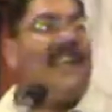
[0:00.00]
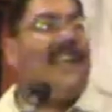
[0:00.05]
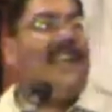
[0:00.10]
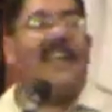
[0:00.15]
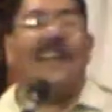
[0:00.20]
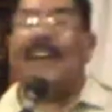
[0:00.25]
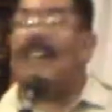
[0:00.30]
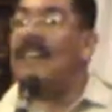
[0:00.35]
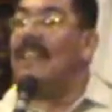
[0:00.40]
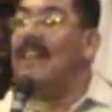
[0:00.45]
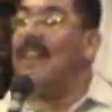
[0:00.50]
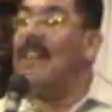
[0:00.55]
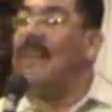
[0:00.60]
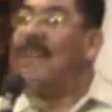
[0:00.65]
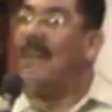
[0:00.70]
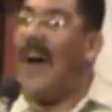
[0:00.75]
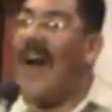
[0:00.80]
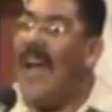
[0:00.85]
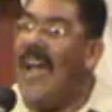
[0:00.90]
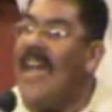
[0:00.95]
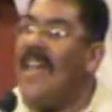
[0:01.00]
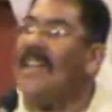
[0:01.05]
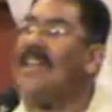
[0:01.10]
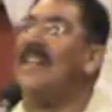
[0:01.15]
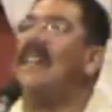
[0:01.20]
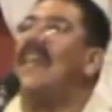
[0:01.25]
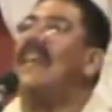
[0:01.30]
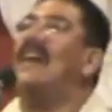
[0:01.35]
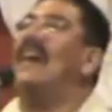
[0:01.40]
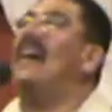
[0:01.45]
you know, the fine,
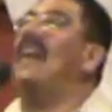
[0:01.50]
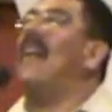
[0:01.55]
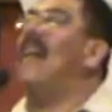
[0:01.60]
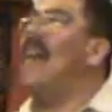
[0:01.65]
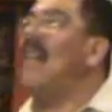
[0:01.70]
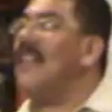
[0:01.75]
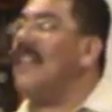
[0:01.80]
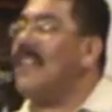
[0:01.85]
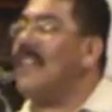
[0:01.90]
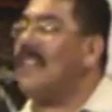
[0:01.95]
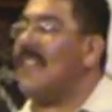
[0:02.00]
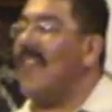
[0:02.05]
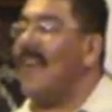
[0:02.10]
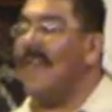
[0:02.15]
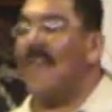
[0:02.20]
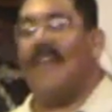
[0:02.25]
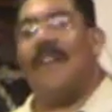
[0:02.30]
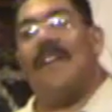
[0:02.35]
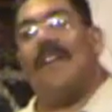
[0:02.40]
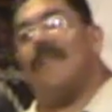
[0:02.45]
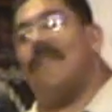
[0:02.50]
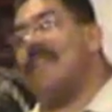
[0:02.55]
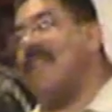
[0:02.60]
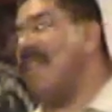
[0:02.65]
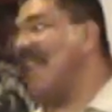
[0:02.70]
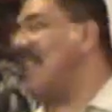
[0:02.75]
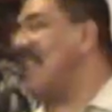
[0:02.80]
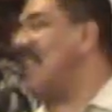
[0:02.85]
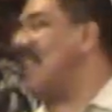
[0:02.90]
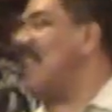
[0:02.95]
they got all this stuff, and then
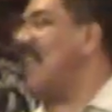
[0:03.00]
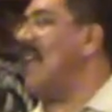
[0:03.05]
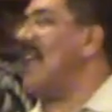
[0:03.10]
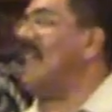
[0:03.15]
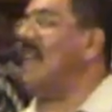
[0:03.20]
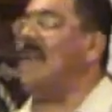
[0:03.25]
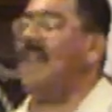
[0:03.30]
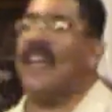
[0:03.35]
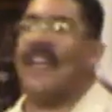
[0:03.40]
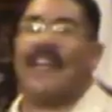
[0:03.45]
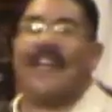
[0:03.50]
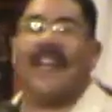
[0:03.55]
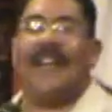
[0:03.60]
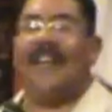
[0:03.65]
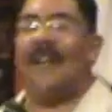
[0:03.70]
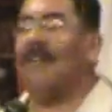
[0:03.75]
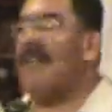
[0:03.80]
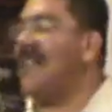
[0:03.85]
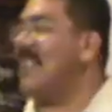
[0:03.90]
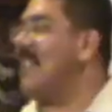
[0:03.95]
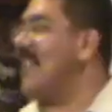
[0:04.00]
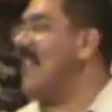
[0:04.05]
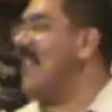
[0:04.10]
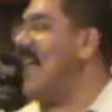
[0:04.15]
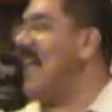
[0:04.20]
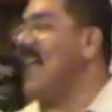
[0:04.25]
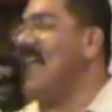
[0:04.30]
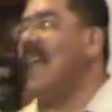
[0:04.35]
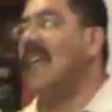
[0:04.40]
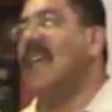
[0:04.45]
it's like when they come, you're just
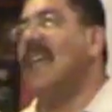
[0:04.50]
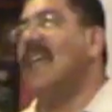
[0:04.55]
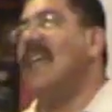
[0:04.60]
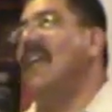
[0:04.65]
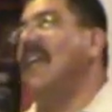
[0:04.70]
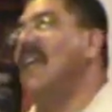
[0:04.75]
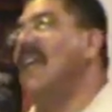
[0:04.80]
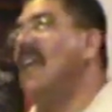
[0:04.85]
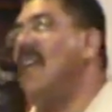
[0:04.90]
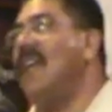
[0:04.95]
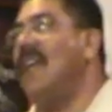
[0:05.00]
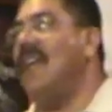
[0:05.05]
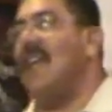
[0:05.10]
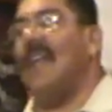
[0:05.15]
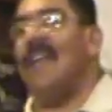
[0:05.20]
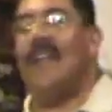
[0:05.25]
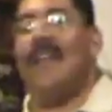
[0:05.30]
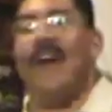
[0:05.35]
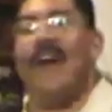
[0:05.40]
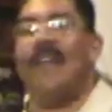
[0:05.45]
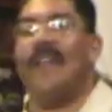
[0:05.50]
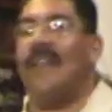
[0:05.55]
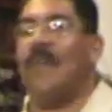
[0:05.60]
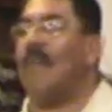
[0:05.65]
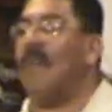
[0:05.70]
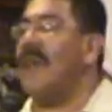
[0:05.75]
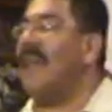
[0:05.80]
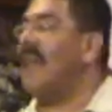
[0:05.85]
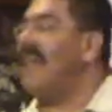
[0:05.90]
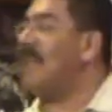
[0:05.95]
like, all they
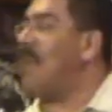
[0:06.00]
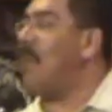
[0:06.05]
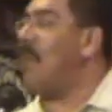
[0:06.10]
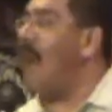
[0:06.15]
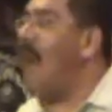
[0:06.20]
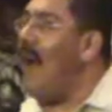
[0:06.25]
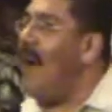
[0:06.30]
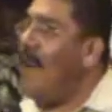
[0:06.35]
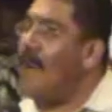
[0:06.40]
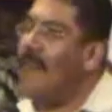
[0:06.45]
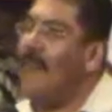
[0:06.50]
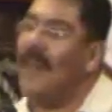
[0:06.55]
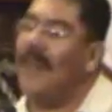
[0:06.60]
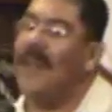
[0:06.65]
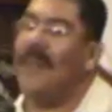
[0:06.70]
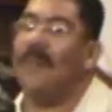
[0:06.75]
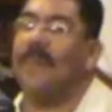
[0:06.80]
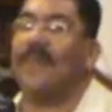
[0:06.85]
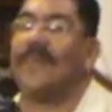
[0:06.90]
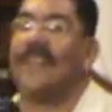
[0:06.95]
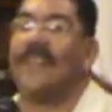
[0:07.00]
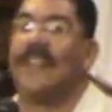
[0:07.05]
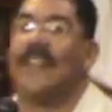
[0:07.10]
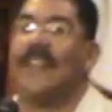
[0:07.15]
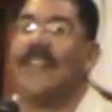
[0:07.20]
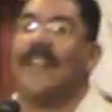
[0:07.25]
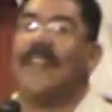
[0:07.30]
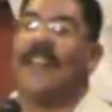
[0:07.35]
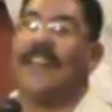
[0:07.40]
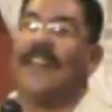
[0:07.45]
bring is problems.
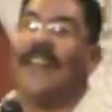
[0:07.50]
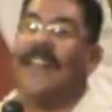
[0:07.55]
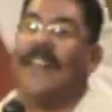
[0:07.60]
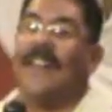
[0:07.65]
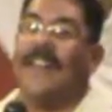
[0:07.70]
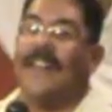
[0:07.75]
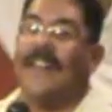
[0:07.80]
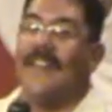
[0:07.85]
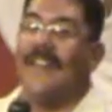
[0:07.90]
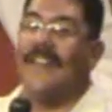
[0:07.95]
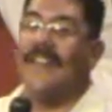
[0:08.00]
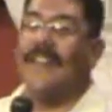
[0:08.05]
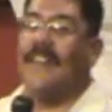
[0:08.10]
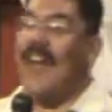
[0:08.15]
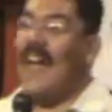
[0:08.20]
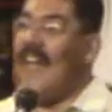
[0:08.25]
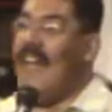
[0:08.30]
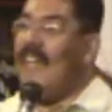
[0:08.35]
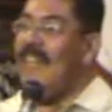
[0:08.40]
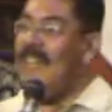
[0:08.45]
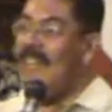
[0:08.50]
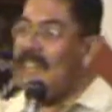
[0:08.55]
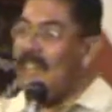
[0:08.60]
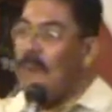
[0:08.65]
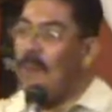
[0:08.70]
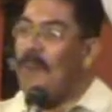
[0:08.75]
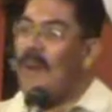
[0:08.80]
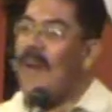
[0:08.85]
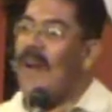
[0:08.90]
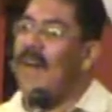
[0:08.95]
right? As
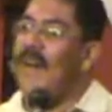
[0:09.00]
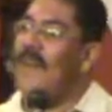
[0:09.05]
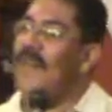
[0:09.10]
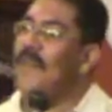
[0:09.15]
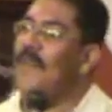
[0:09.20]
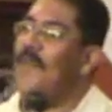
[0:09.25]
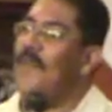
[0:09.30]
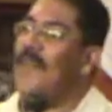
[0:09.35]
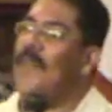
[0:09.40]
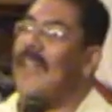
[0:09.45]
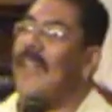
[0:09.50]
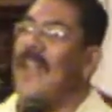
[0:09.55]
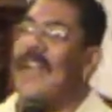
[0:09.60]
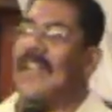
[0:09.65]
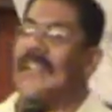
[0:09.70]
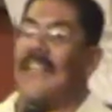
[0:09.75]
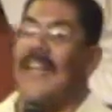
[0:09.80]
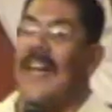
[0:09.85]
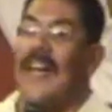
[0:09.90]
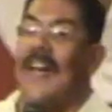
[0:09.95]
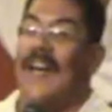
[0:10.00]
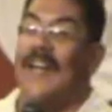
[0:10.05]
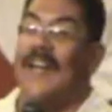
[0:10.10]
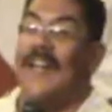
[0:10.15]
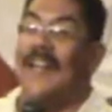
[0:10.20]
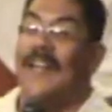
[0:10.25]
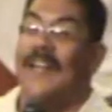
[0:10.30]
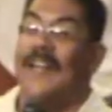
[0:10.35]
a parent, you feel like that.